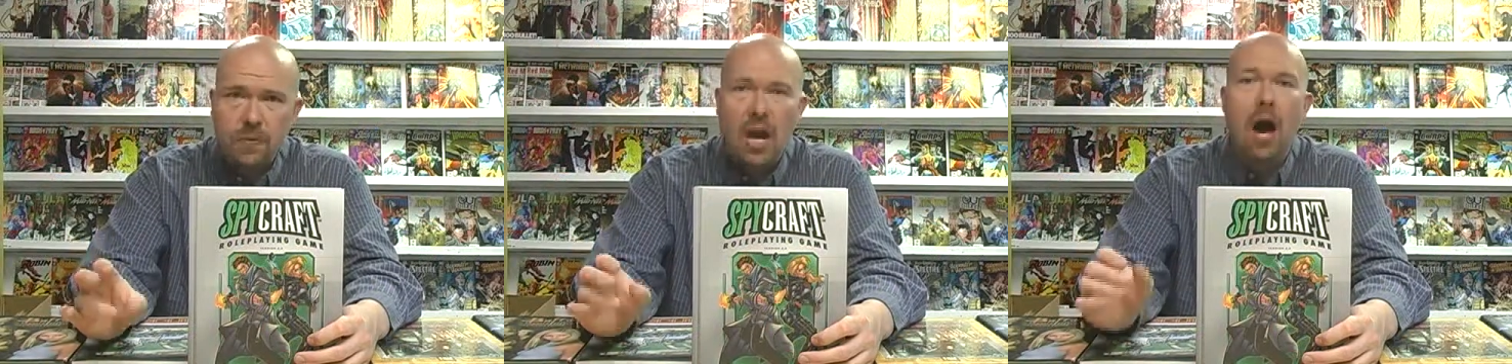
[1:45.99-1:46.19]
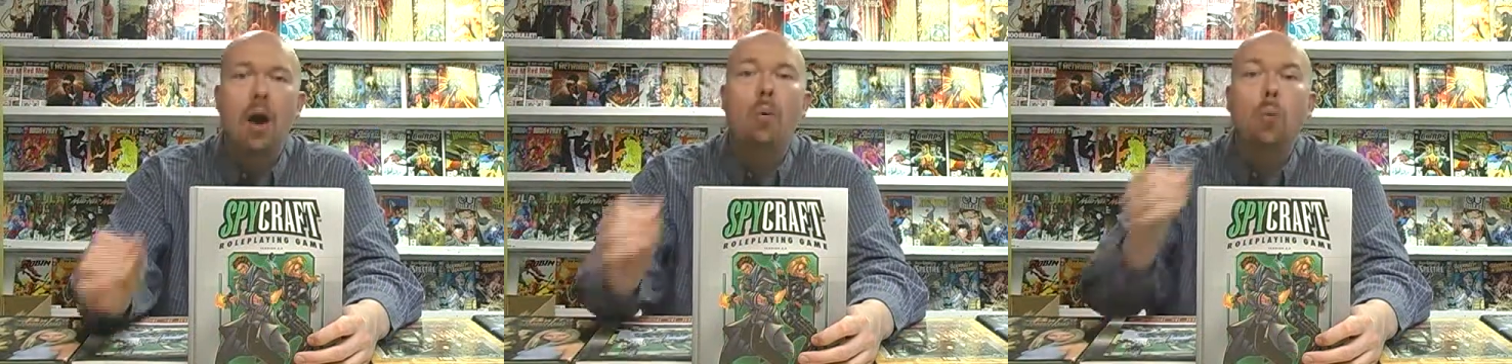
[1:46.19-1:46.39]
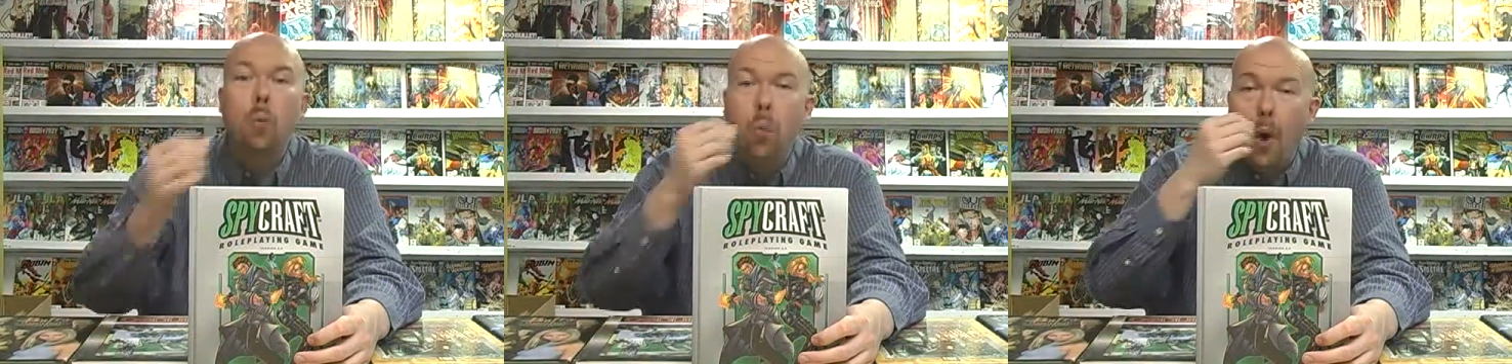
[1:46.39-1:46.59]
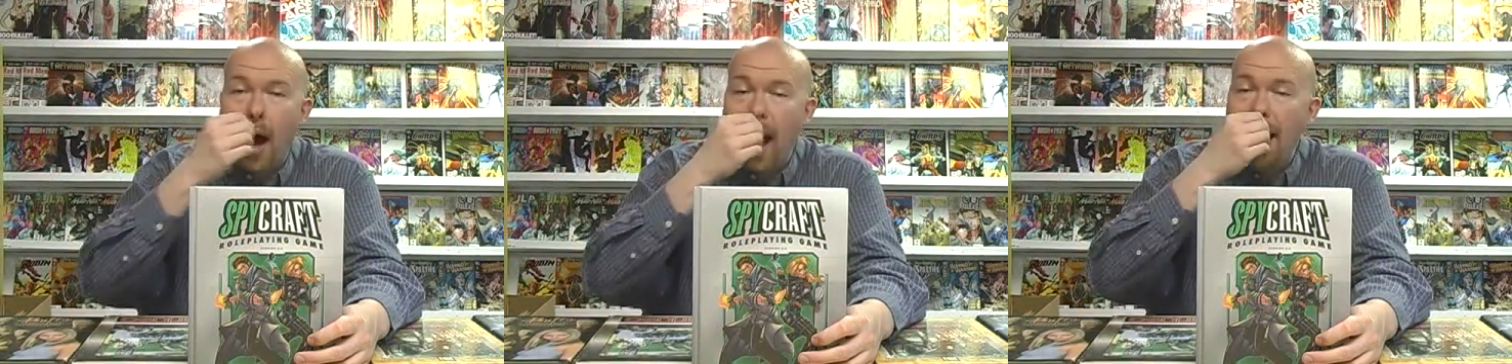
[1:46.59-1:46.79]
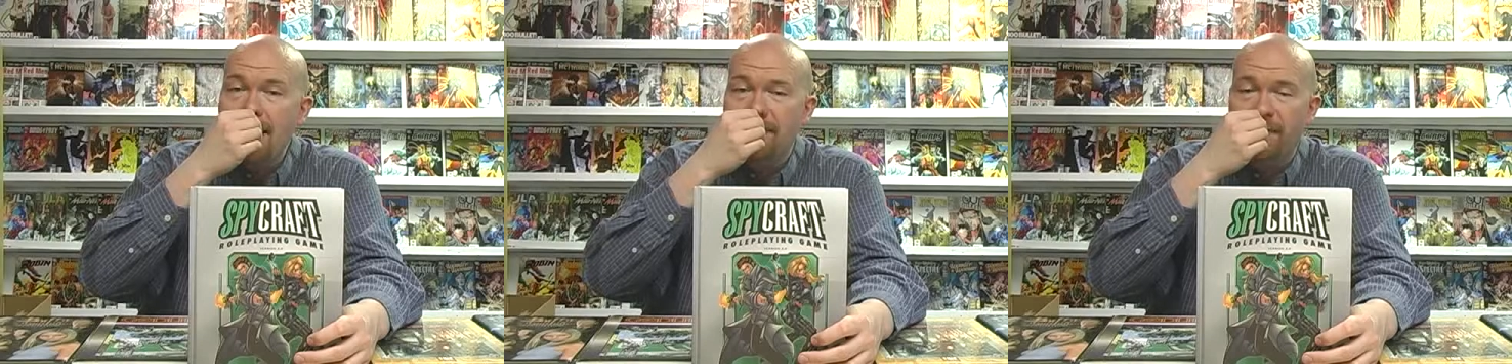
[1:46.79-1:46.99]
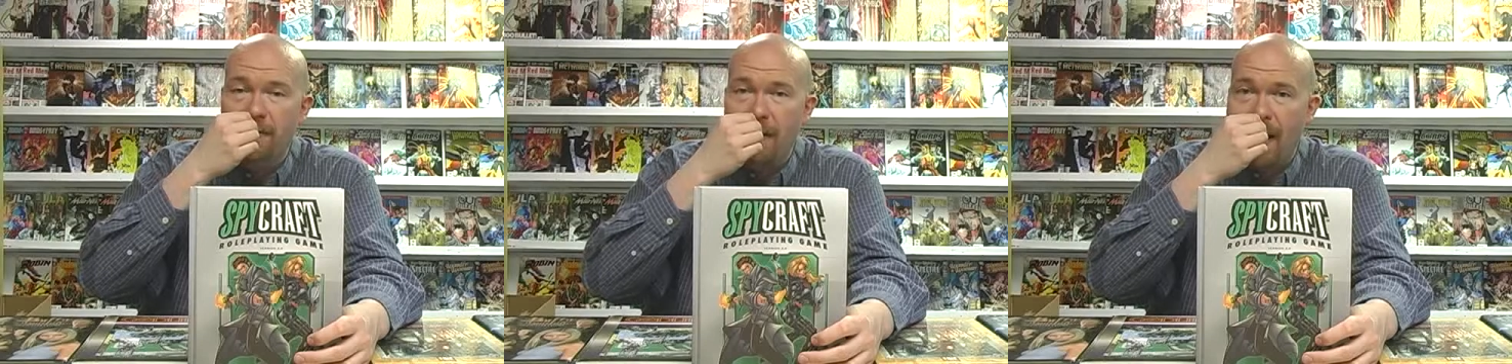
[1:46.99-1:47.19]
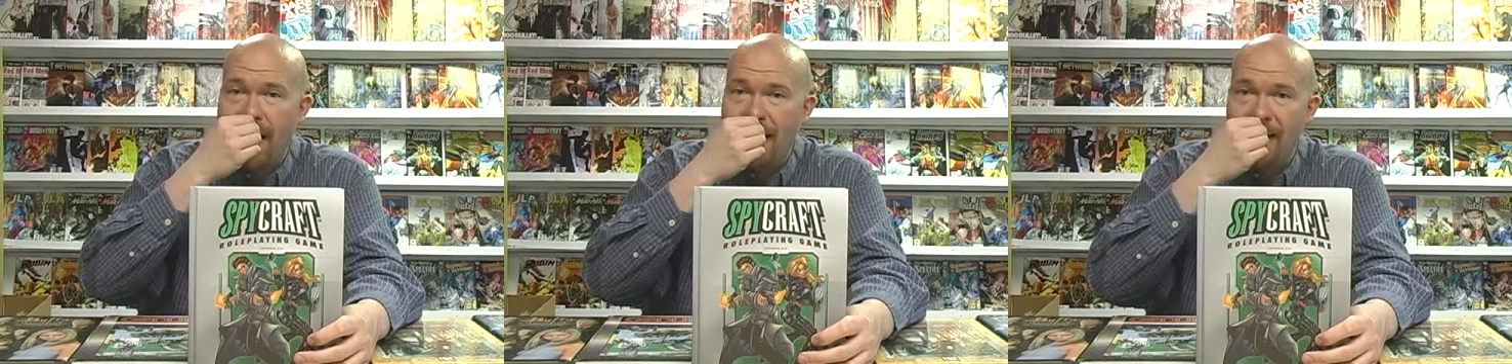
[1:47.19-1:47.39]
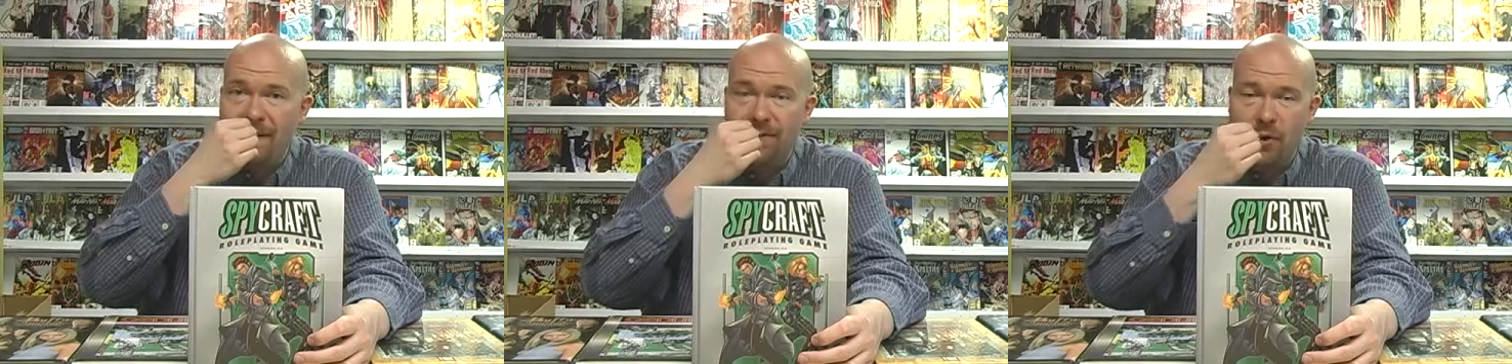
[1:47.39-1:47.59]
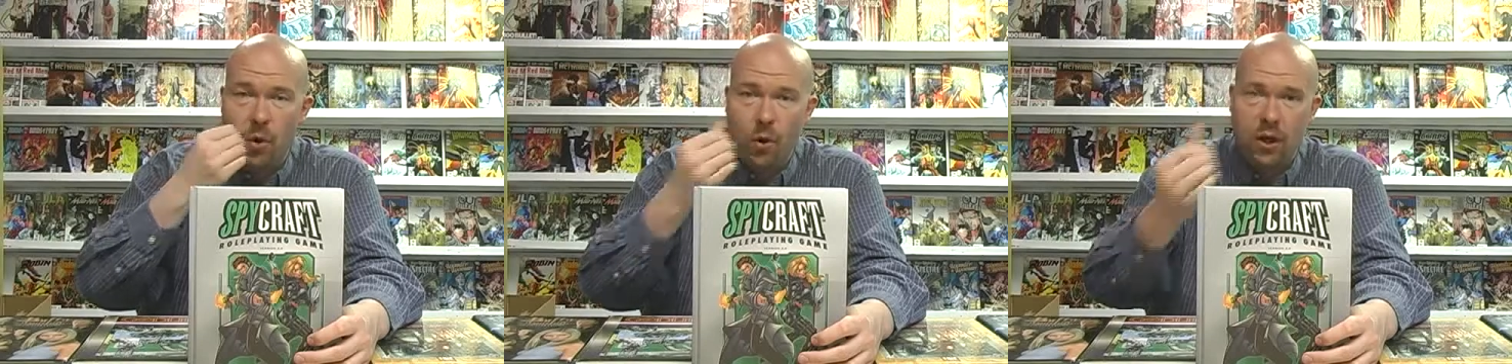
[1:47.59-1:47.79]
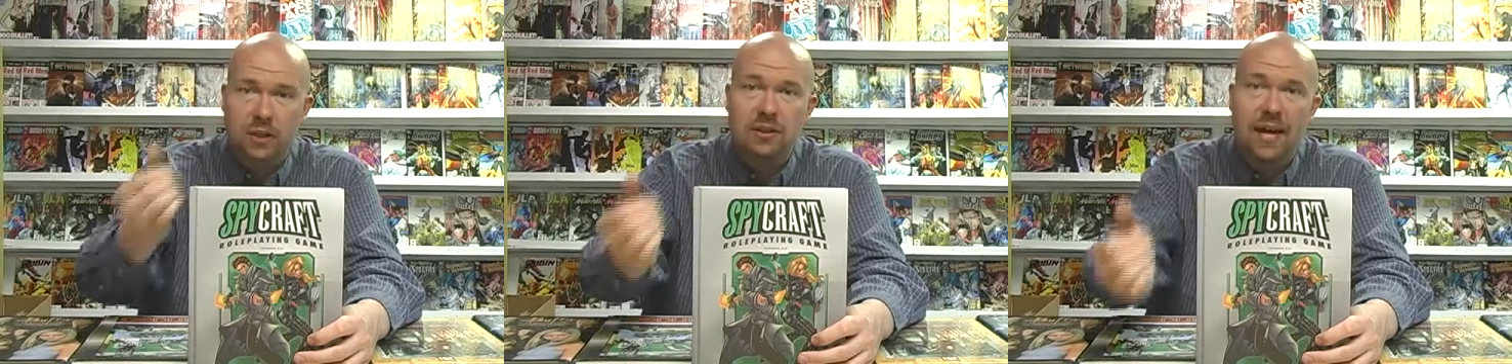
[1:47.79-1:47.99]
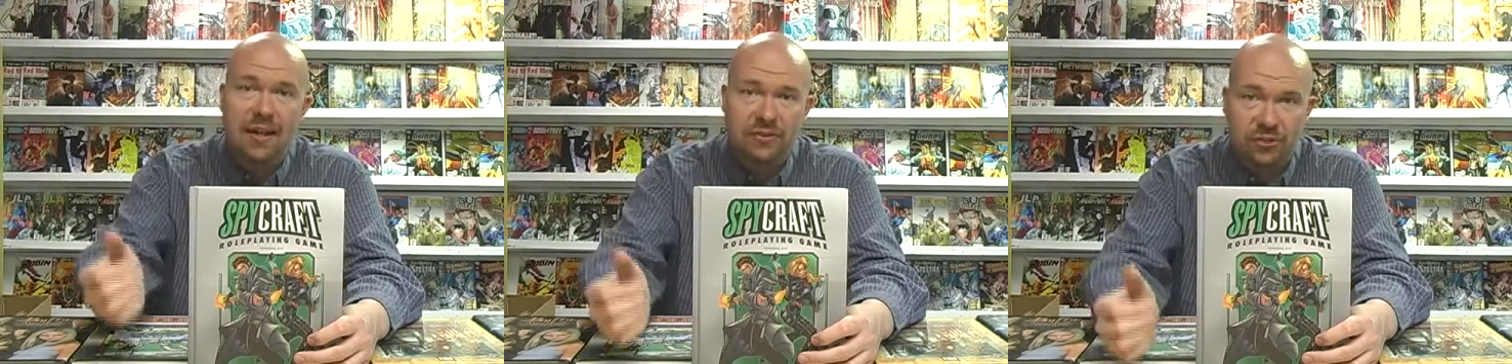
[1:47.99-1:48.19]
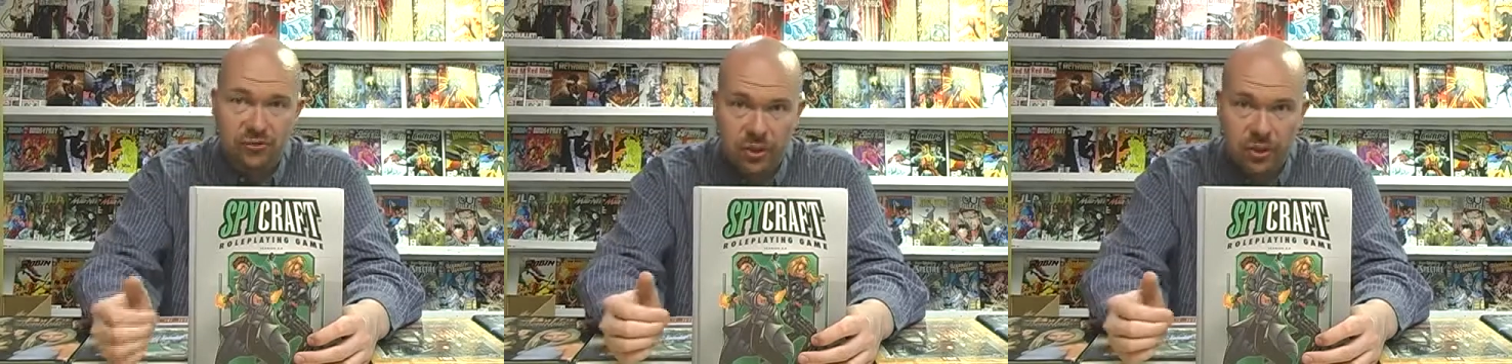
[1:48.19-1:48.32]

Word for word: a wide variety of core classes